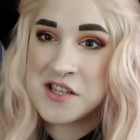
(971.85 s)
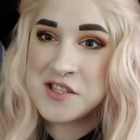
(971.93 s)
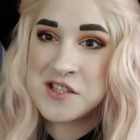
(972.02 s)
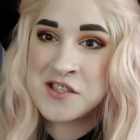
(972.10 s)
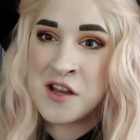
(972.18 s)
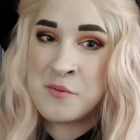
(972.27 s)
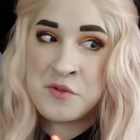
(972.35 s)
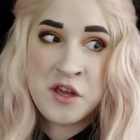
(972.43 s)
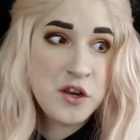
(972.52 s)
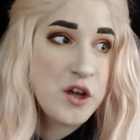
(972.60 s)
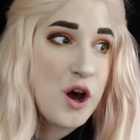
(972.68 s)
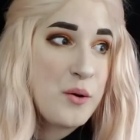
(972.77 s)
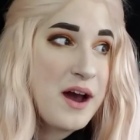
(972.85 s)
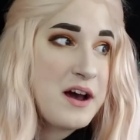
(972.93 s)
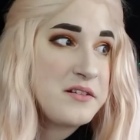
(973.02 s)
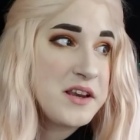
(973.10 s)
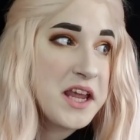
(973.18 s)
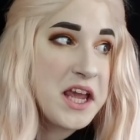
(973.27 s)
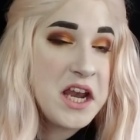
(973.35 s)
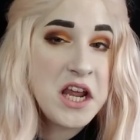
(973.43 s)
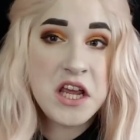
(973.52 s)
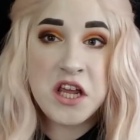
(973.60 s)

this is something, go out and get it.